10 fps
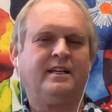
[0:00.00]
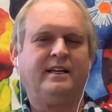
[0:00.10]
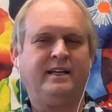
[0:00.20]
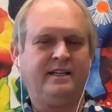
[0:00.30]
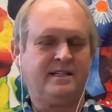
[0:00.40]

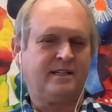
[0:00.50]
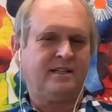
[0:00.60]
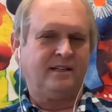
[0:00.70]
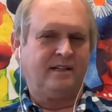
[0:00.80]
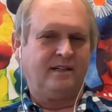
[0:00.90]
is
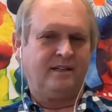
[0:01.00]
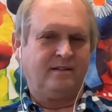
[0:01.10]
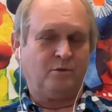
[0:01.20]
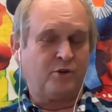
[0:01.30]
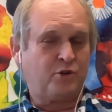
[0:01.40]

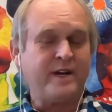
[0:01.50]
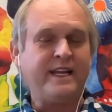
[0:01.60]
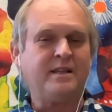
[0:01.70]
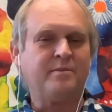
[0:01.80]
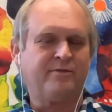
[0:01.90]
we're treating
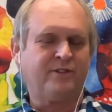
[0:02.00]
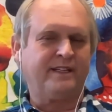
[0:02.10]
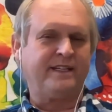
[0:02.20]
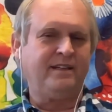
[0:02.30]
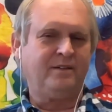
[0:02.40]
them differently,